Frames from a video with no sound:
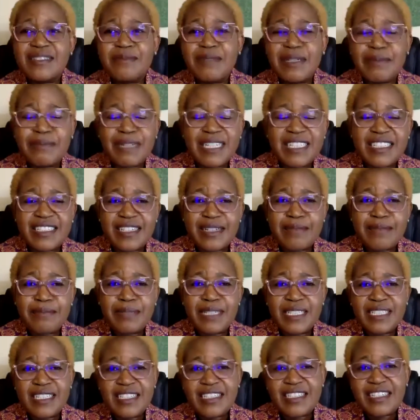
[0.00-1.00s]
remember it
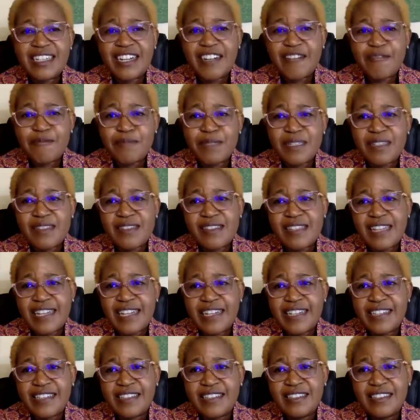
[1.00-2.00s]
happened at
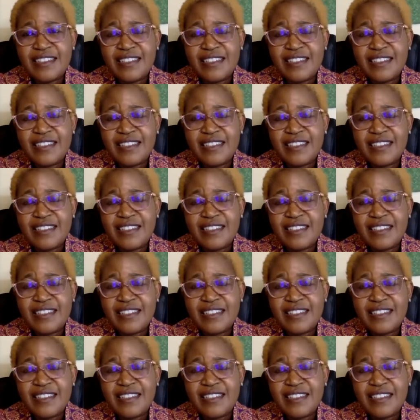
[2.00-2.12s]
9:30,